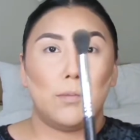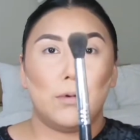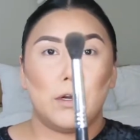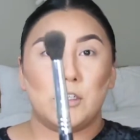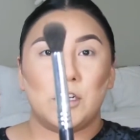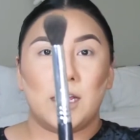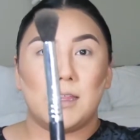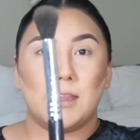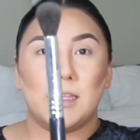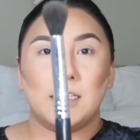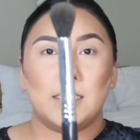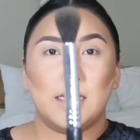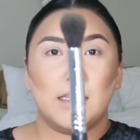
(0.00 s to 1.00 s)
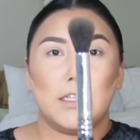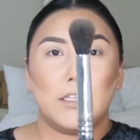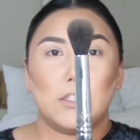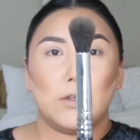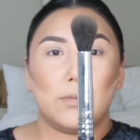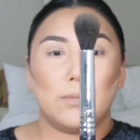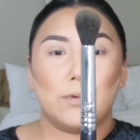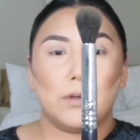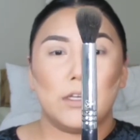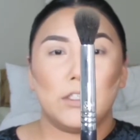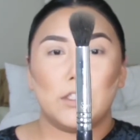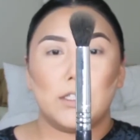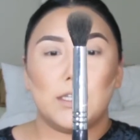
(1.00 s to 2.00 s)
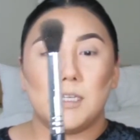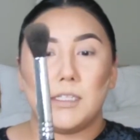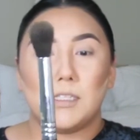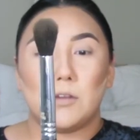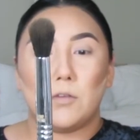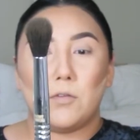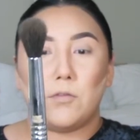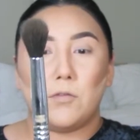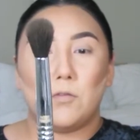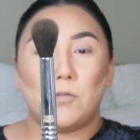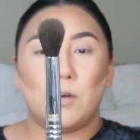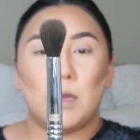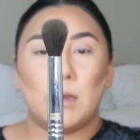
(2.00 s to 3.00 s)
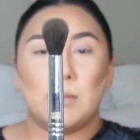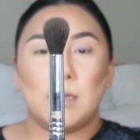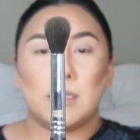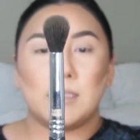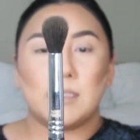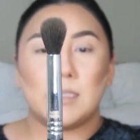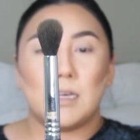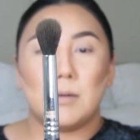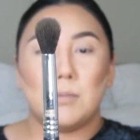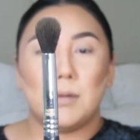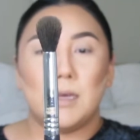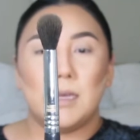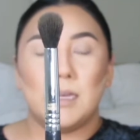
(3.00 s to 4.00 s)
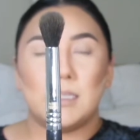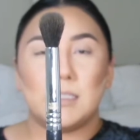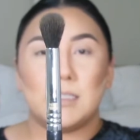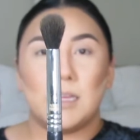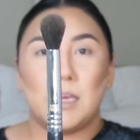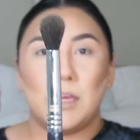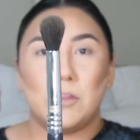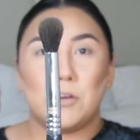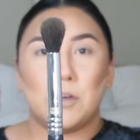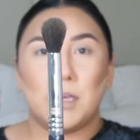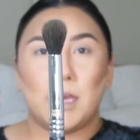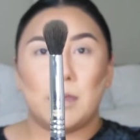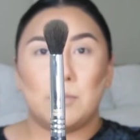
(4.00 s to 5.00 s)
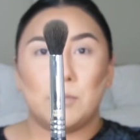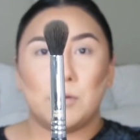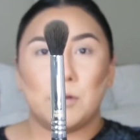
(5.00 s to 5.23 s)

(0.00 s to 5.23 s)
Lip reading: brush like this, and this brush is from a Sigma and it's the E38